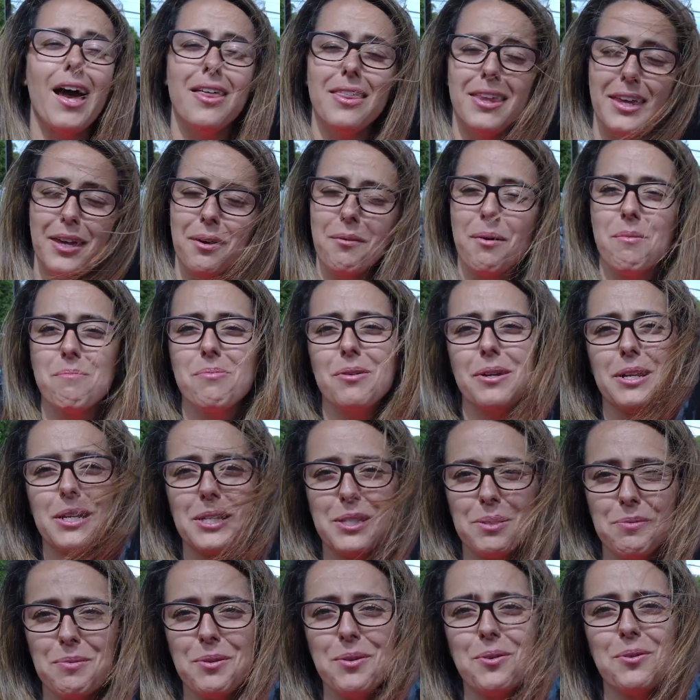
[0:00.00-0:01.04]
I think it went
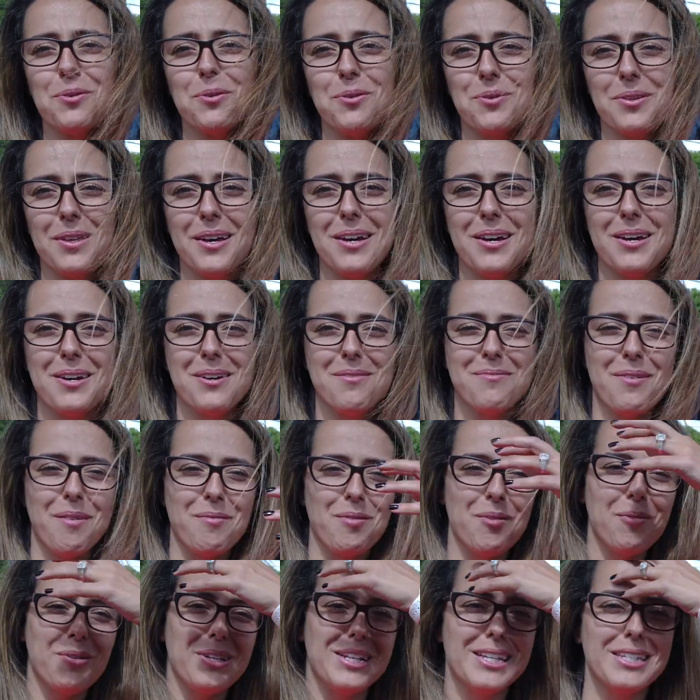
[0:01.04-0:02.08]
pretty smooth.
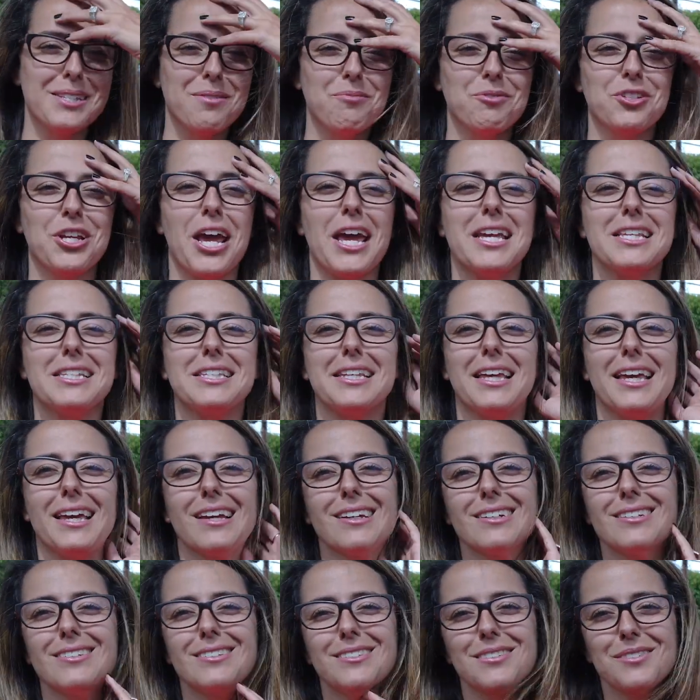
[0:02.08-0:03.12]
I mean, we did some
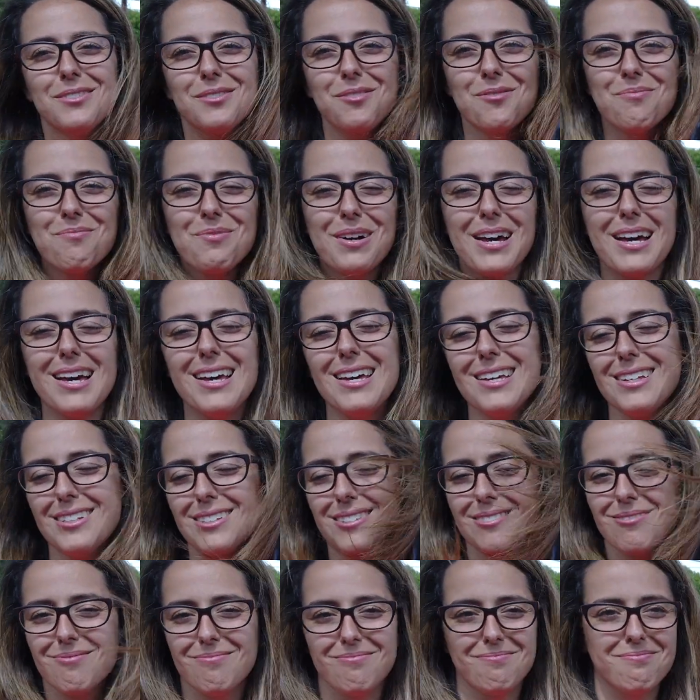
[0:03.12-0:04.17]
chasing, but
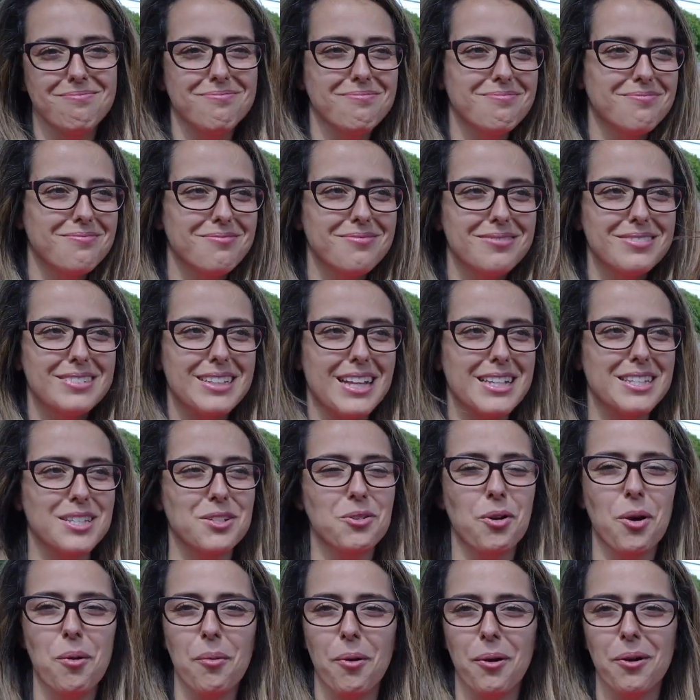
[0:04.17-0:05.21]

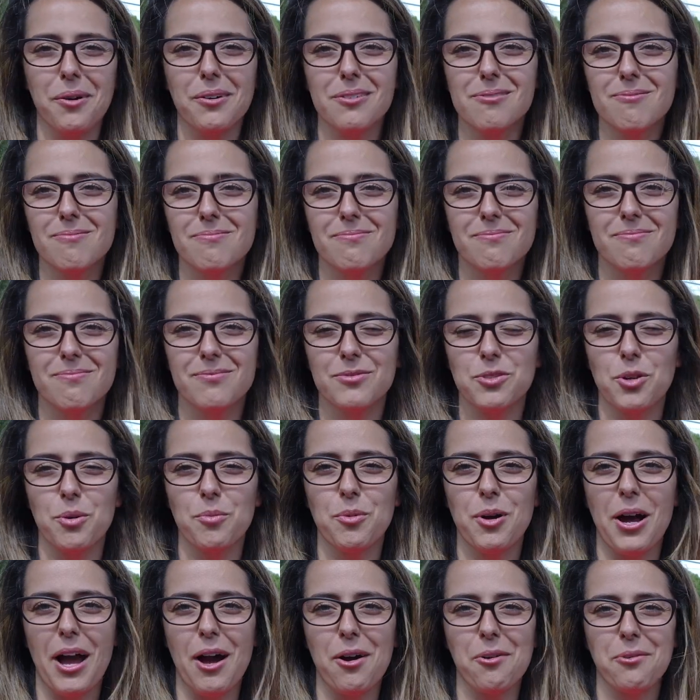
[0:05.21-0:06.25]
that's normal.
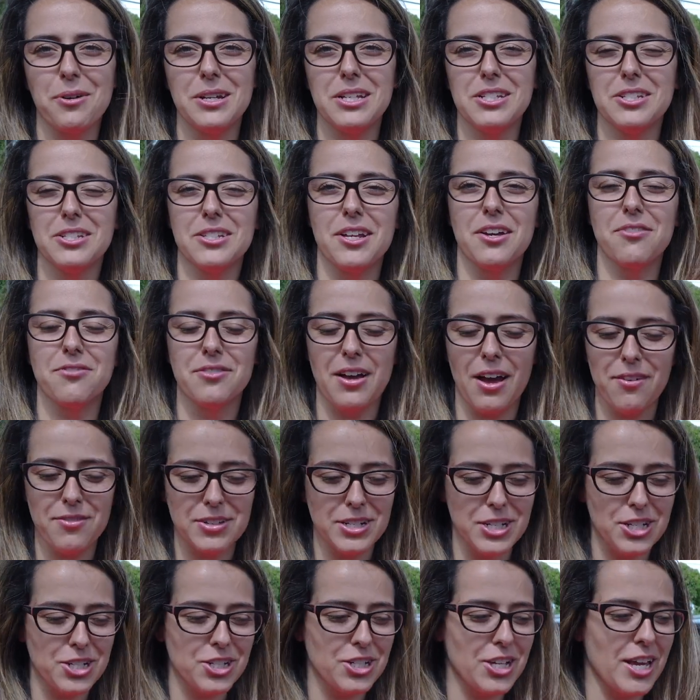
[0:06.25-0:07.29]
Normal outreach stuff,
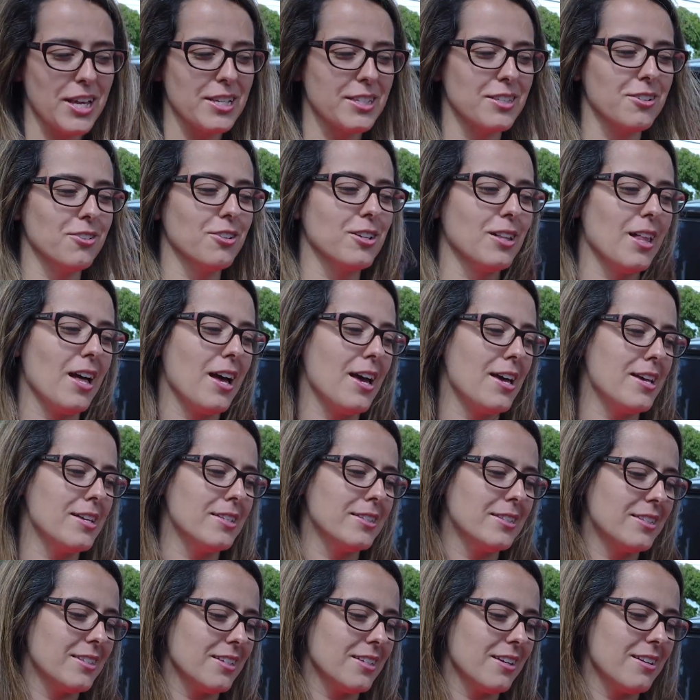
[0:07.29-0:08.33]
having to chase your
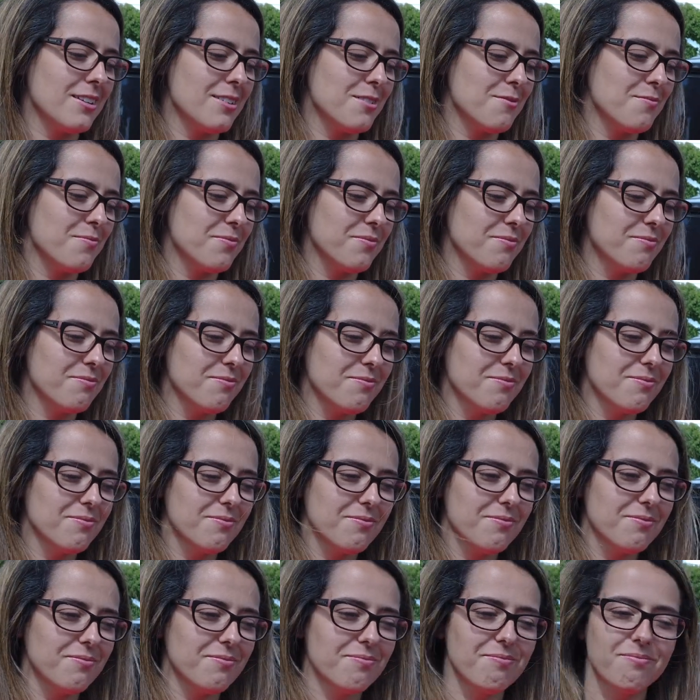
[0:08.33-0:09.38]
clients. Yeah,
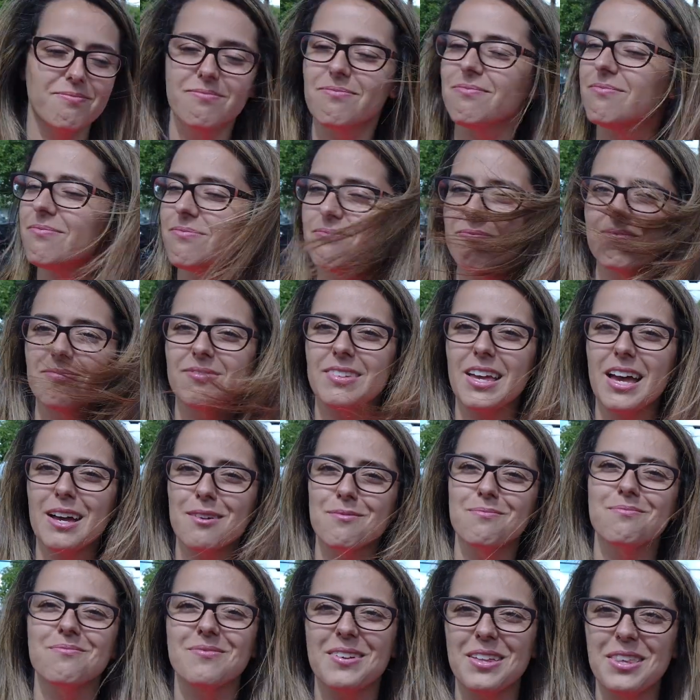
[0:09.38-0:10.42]

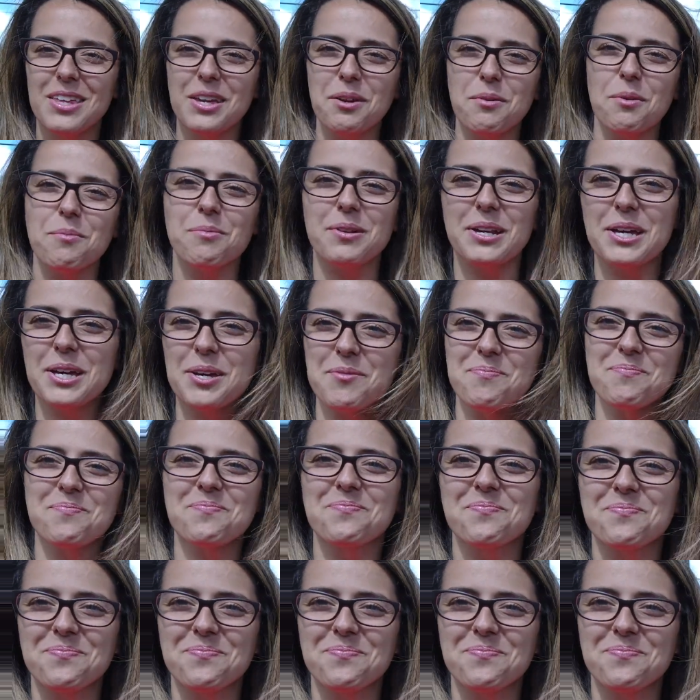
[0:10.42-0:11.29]
I think it went pretty good.